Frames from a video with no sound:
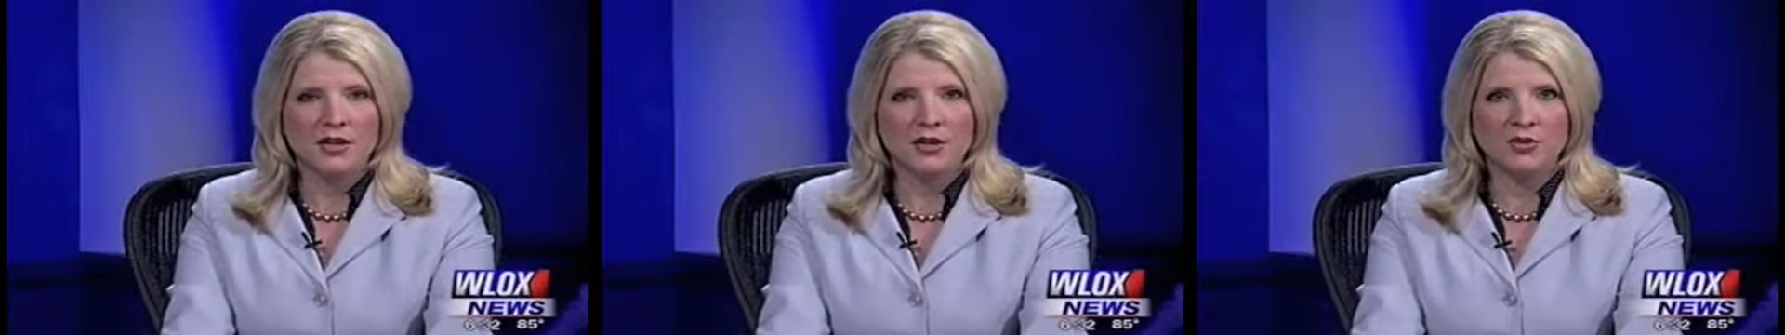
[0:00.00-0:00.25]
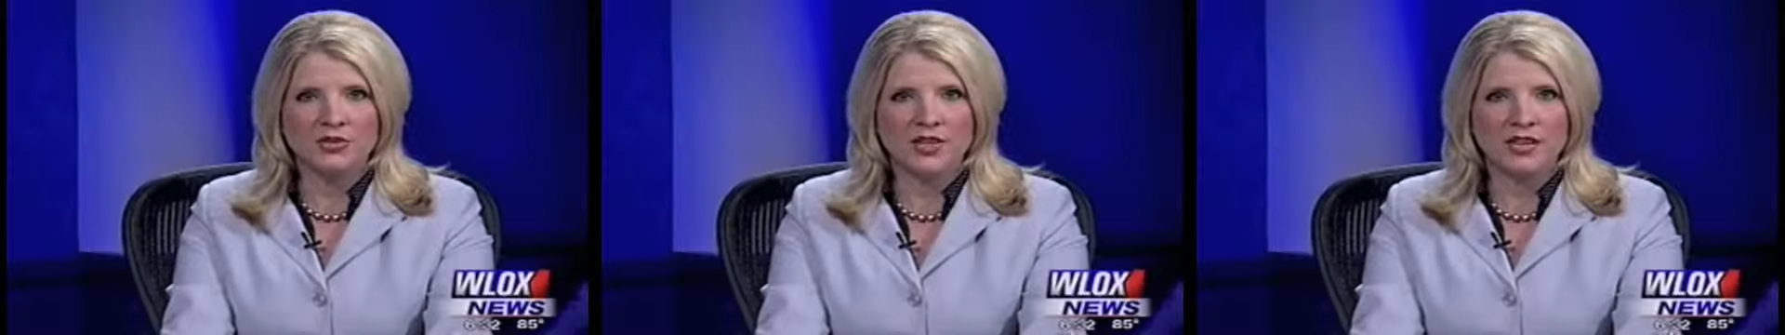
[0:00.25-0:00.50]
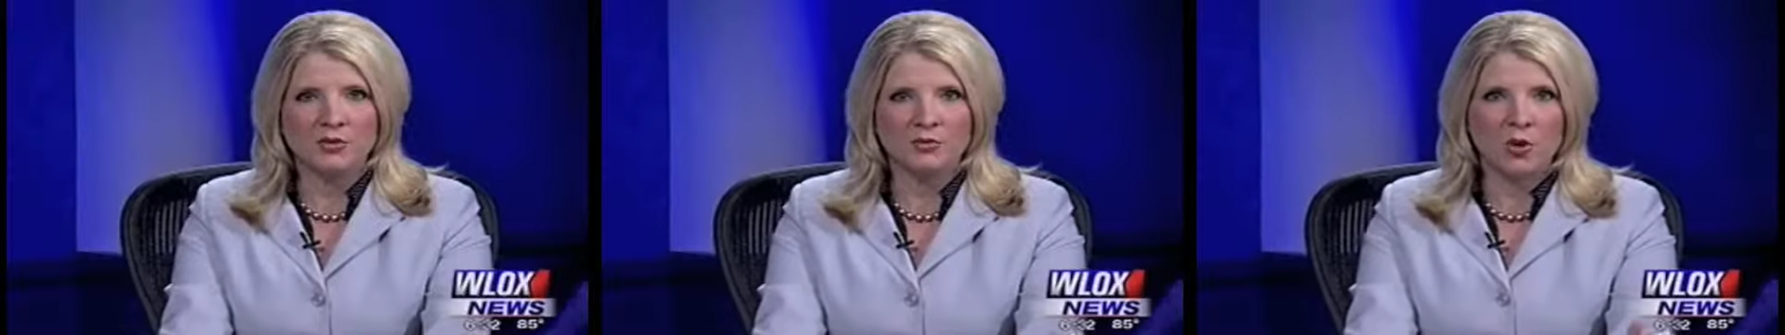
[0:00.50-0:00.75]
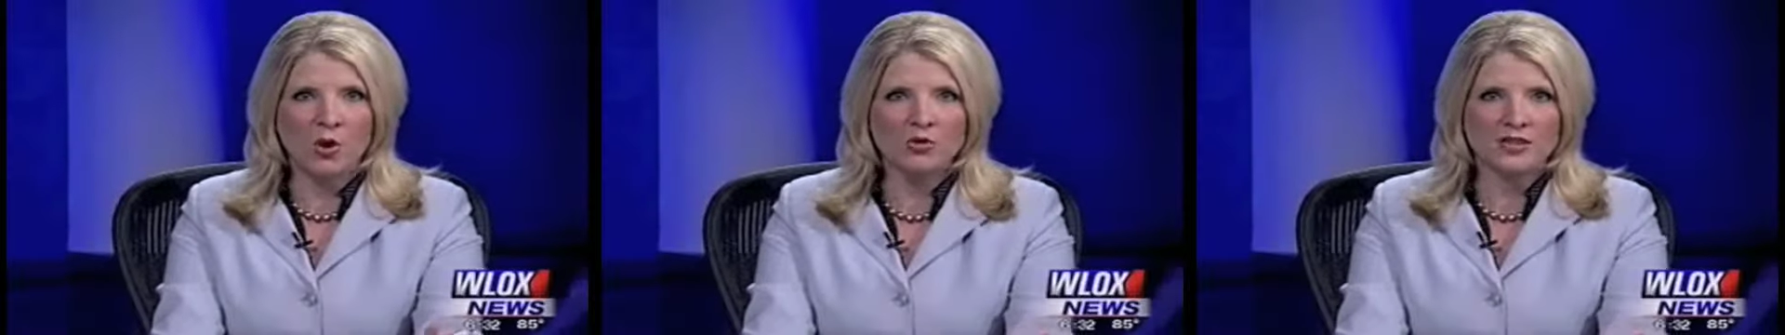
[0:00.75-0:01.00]
You said
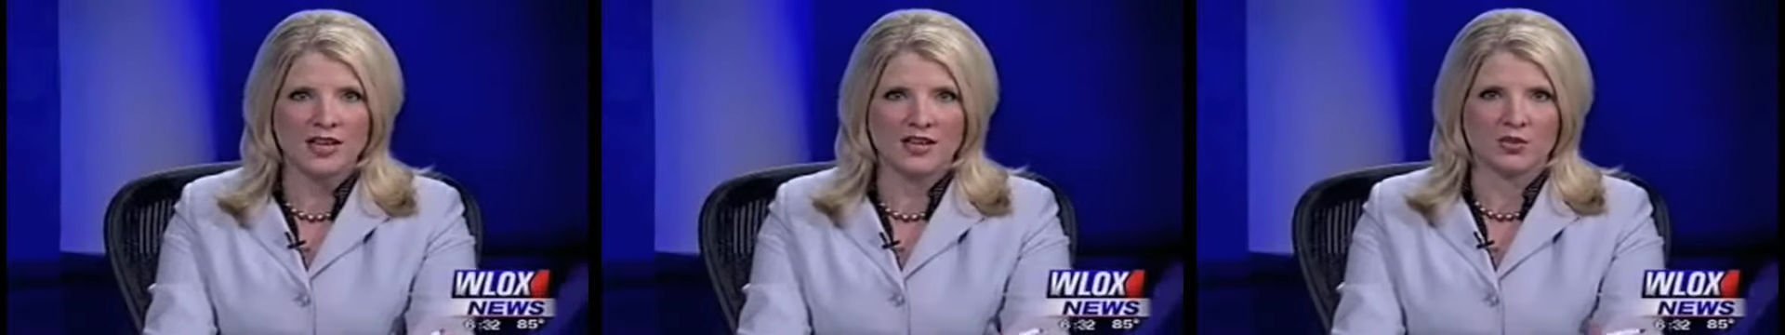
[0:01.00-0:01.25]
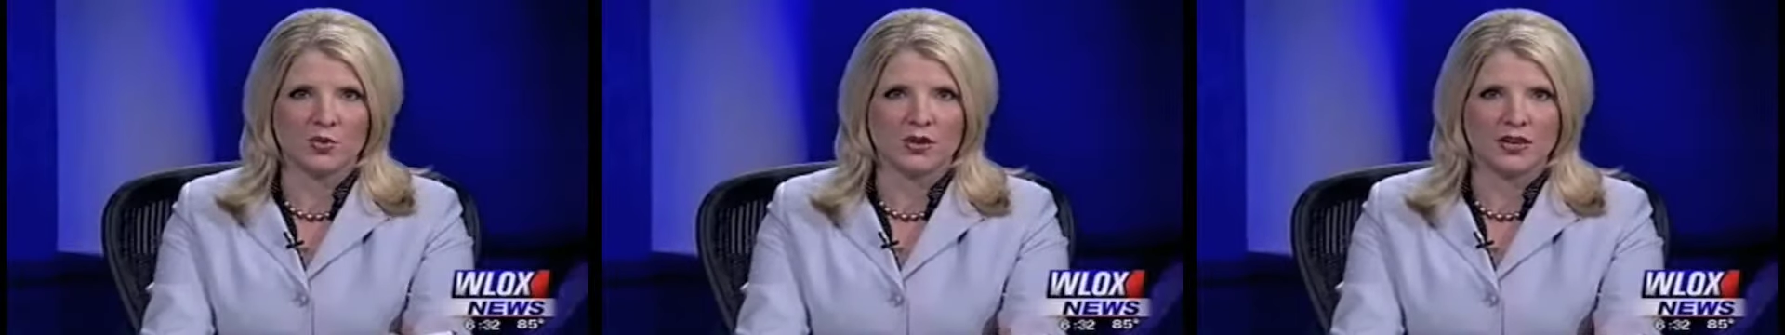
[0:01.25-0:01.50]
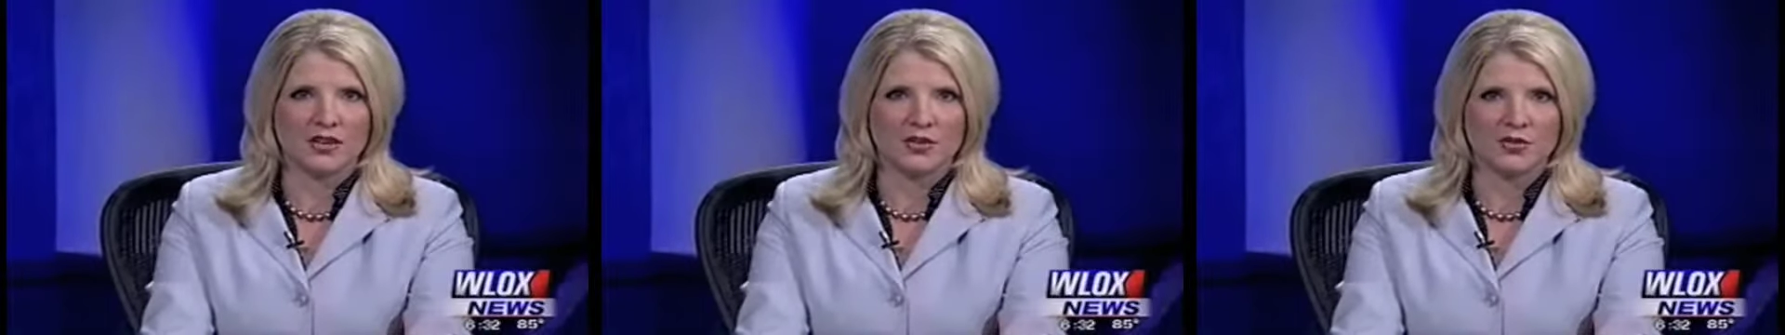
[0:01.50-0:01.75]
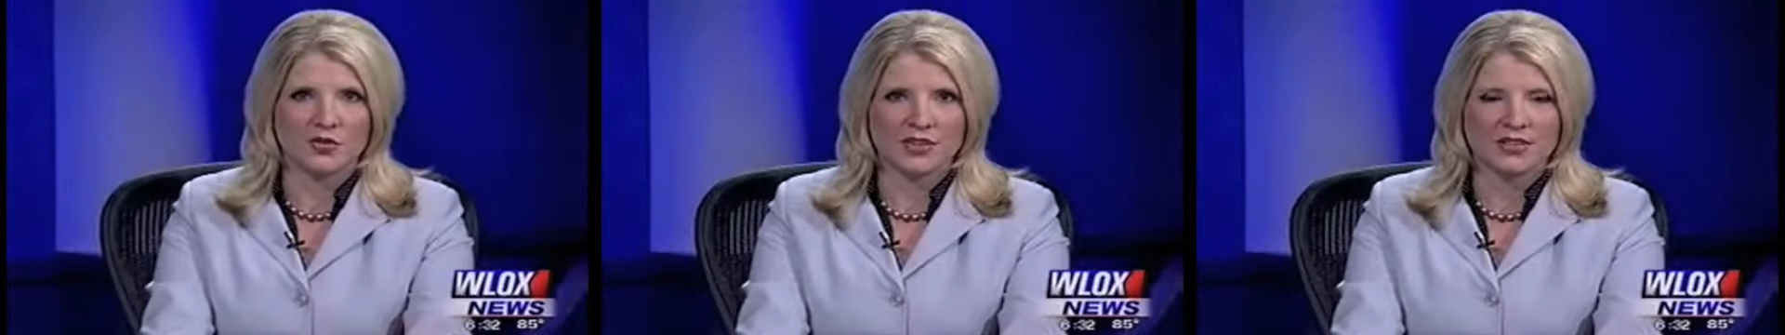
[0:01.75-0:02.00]
it won't take twenty
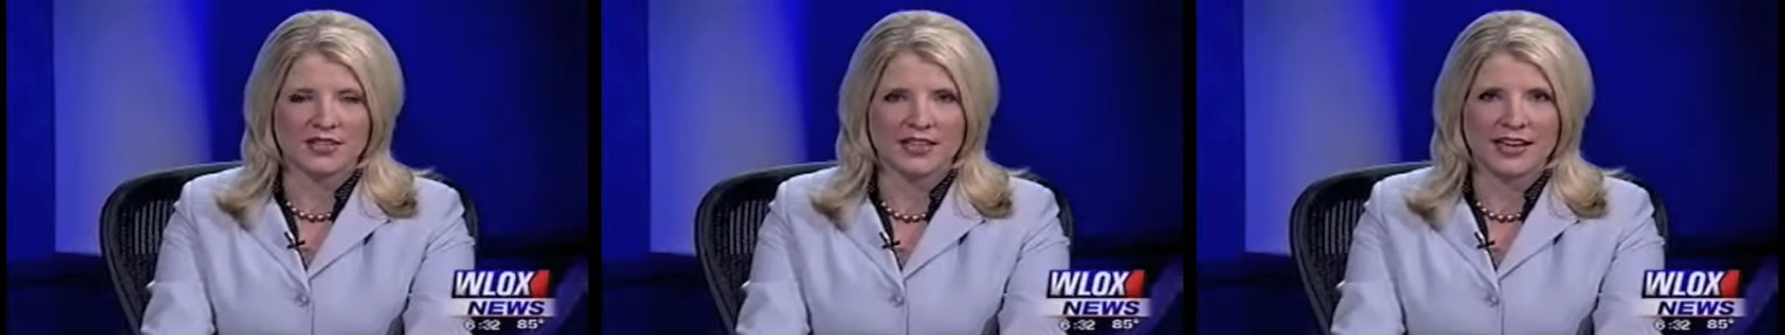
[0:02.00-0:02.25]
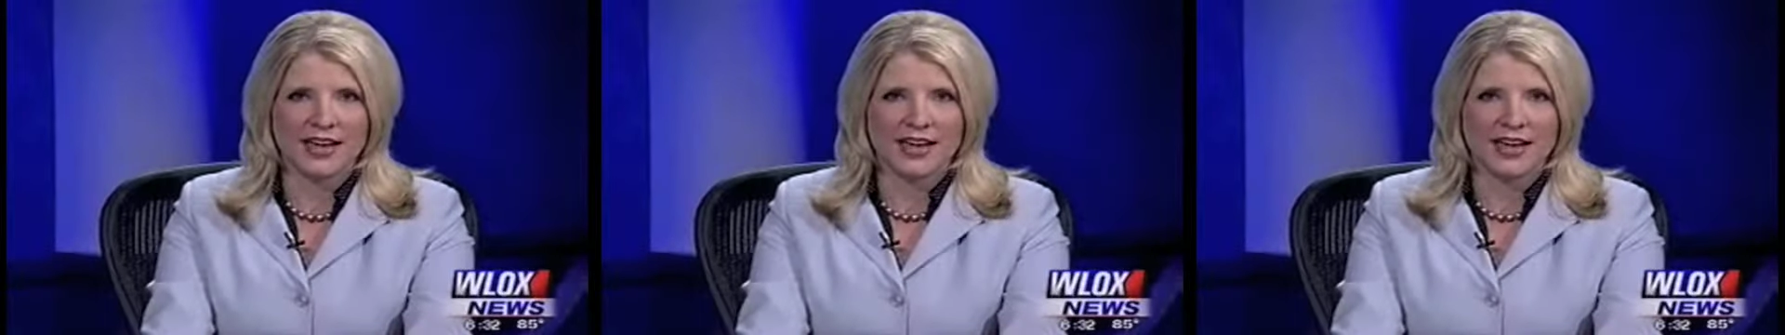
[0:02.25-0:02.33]
years for this to